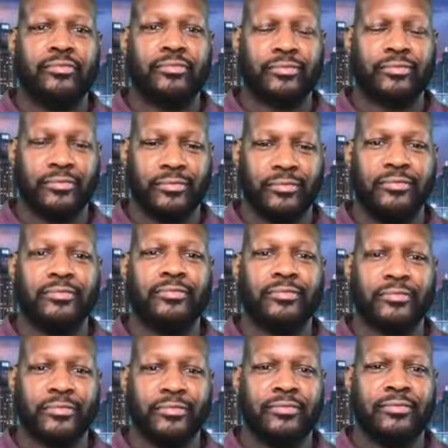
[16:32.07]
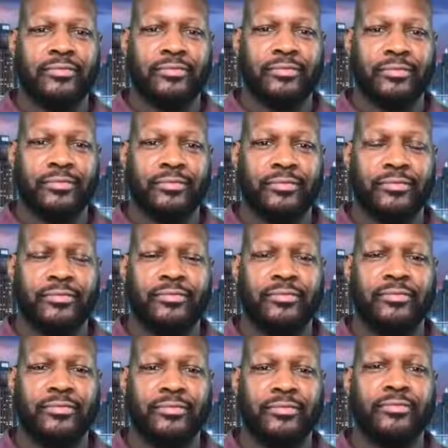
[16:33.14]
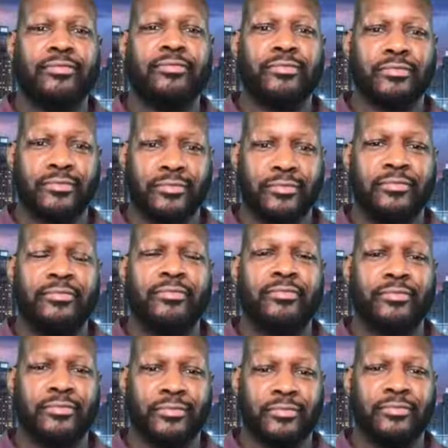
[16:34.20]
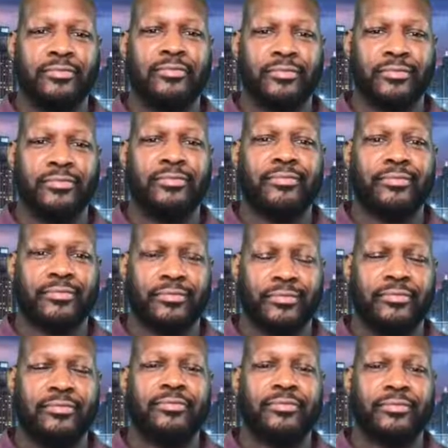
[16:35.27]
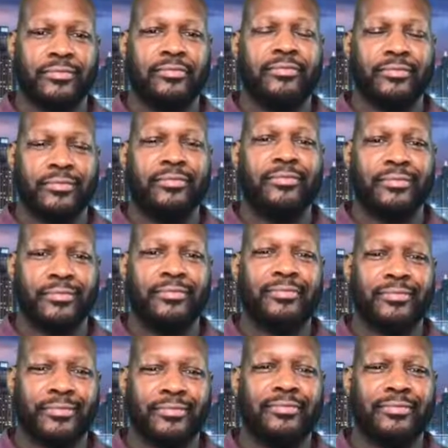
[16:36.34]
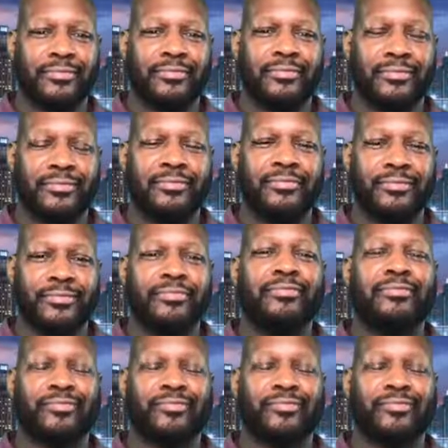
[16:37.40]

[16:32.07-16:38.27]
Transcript: kind of how I said, like, my friends want to listen to what they want to. So if they want to listen to Drake, if they're a big Drake